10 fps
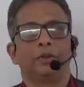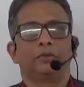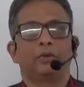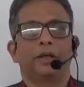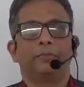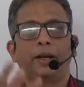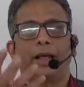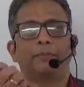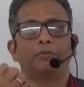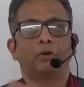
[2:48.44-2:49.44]
so it might
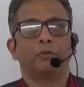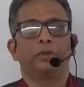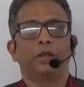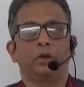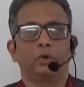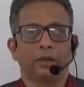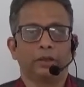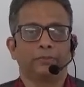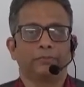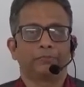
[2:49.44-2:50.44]
absorb yellow
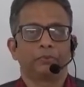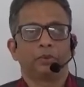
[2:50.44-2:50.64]
color.